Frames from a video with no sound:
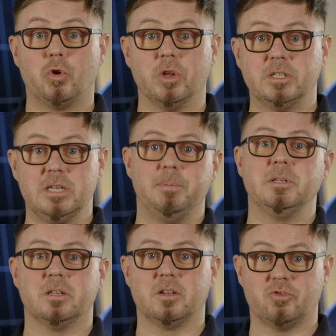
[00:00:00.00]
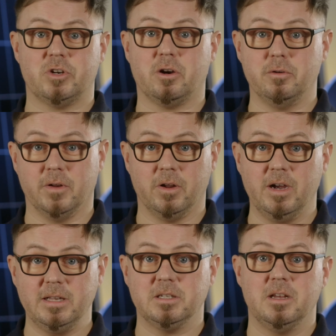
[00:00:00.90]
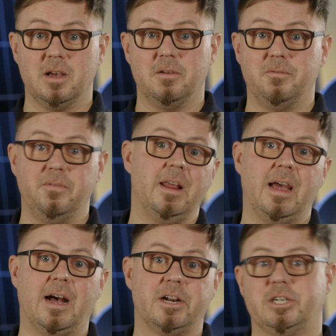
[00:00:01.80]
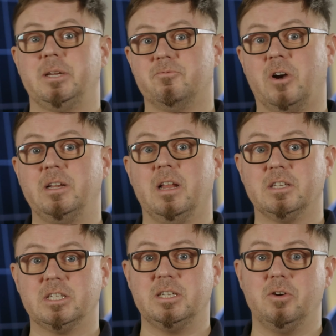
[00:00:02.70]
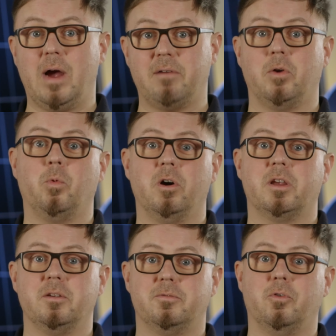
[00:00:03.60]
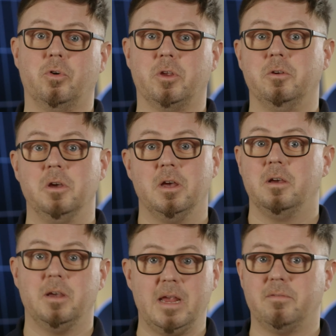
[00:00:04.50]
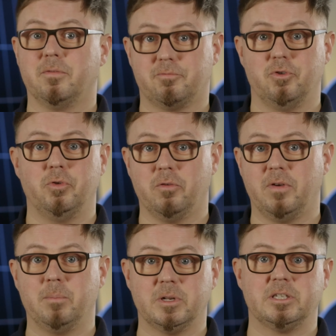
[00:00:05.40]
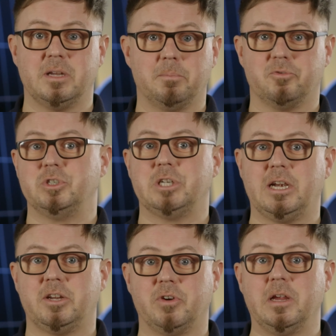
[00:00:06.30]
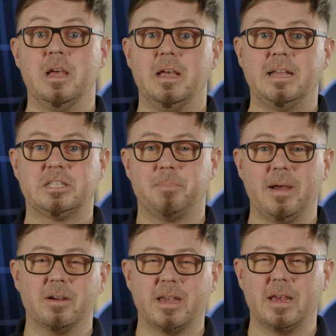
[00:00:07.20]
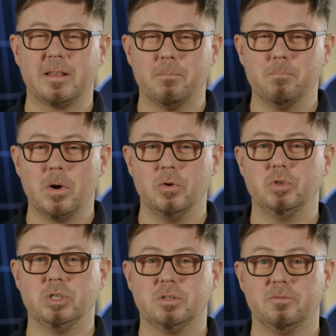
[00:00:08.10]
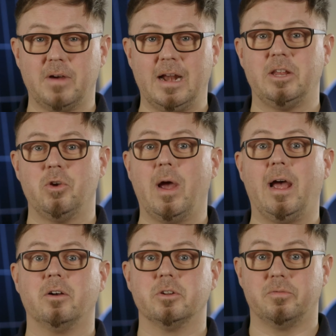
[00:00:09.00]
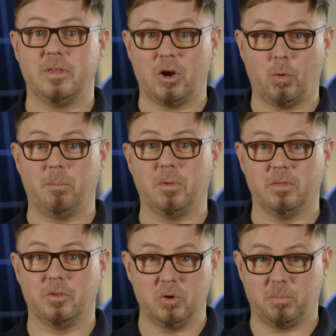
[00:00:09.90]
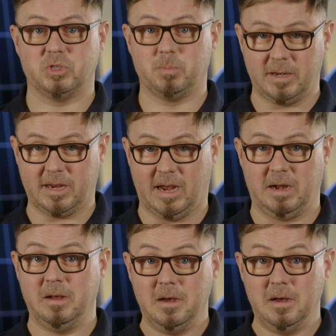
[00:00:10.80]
can dip into the grid overnight, fill it at a cheap rate, and still have it working for you even through November, December and January. It's about getting the most value out of the equipment that you possibly can.